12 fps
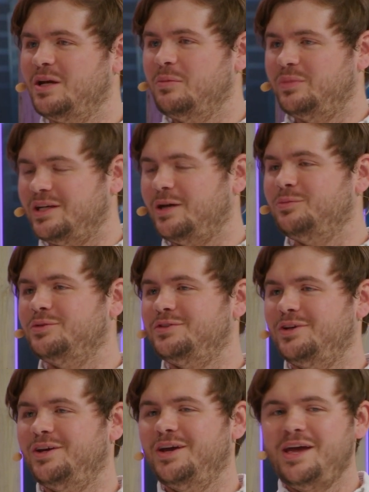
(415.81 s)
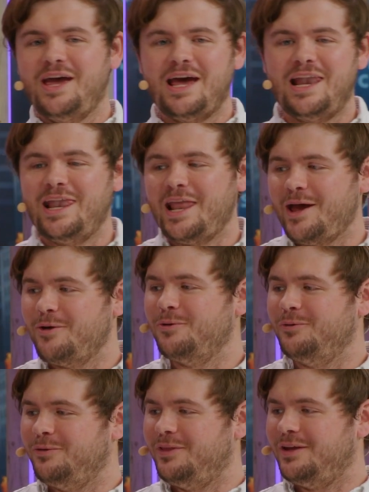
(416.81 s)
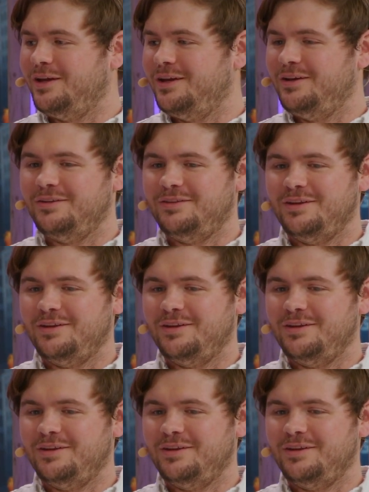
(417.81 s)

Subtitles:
being able to allow the